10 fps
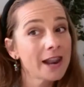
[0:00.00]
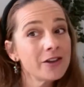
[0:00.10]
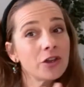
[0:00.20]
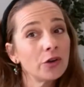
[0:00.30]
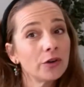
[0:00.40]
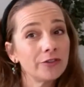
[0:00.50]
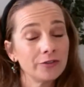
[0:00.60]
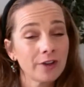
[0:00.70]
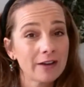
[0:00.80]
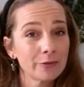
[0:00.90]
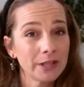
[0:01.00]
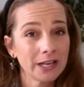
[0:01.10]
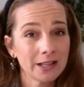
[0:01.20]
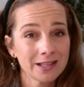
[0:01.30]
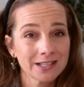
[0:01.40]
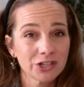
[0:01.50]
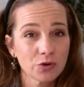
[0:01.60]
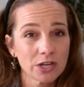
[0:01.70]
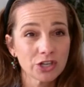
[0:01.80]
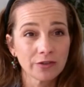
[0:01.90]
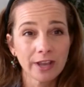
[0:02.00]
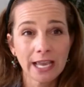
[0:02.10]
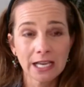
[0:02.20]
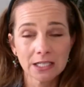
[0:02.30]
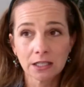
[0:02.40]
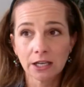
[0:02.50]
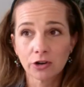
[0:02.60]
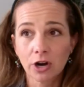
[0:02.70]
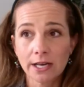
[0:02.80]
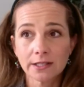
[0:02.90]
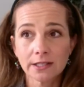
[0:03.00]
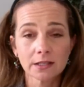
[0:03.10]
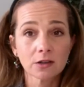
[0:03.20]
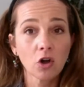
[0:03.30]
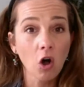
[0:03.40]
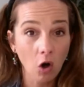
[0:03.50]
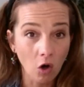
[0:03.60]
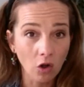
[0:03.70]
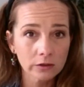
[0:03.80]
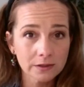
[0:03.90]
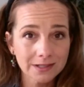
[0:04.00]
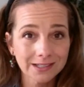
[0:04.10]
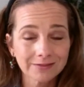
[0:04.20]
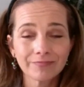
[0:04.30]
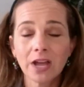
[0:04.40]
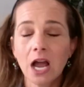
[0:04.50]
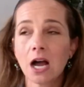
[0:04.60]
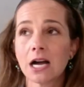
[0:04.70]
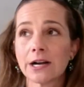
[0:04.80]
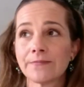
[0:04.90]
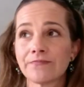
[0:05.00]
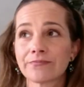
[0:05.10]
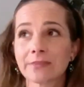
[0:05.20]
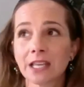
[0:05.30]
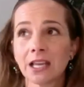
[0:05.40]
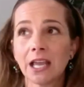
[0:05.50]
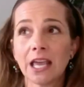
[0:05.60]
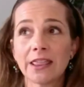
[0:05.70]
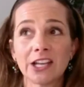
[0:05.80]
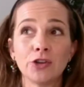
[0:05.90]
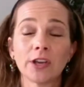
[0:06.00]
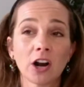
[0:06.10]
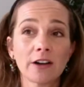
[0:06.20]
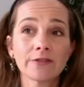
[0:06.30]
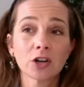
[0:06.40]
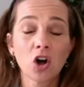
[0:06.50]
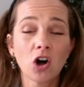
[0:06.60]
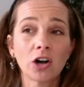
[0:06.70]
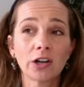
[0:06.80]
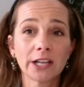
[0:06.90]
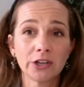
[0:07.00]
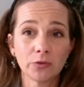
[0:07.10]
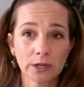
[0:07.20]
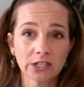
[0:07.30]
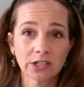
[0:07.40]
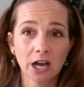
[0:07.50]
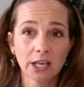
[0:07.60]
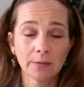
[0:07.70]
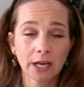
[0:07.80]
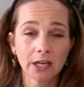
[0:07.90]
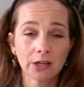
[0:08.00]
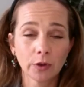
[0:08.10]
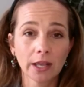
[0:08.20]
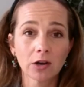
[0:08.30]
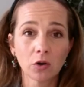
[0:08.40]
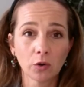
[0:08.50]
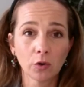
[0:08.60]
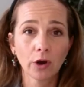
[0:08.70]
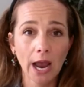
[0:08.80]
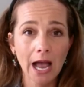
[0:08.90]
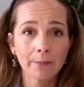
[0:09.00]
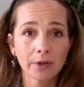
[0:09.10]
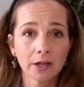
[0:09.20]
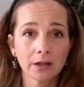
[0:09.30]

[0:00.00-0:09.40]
I don't know if you've ever been in the situation of handling crisis calls. Um, and then you got off the call and you went to document it and you were like, oh crap,